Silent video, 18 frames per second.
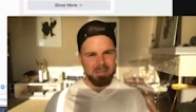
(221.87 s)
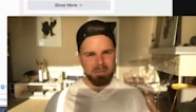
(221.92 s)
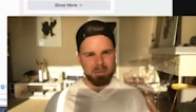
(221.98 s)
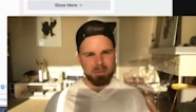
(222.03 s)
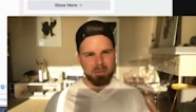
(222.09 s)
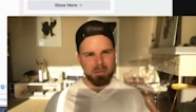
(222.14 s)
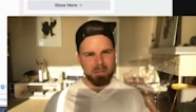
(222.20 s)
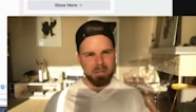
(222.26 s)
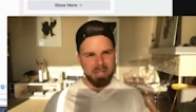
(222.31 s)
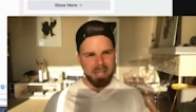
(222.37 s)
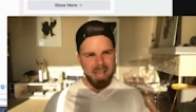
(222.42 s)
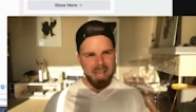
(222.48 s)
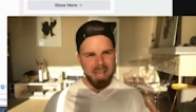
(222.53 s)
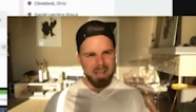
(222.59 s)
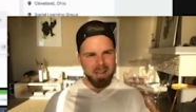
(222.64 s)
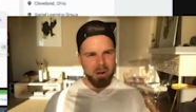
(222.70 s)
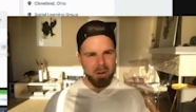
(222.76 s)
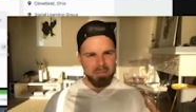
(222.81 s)
you look
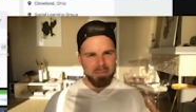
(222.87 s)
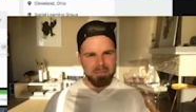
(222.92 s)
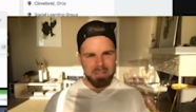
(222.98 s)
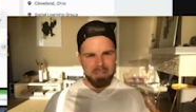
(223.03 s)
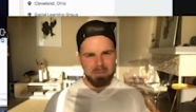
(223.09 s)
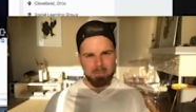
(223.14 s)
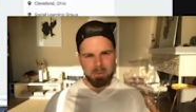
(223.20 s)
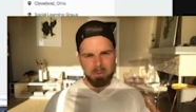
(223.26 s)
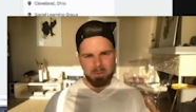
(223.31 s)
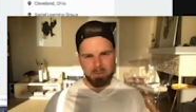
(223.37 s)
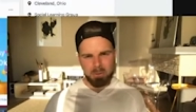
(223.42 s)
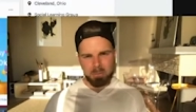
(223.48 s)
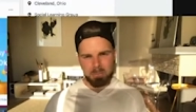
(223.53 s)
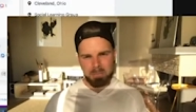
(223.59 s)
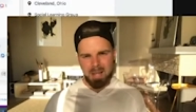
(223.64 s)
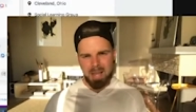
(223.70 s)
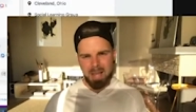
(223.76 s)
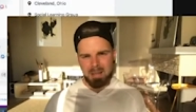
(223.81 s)
at our Facebook
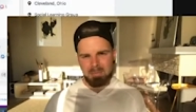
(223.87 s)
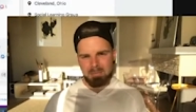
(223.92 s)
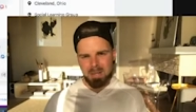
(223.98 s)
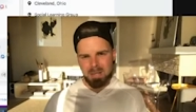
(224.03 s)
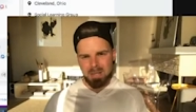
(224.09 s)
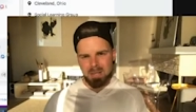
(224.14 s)
group name,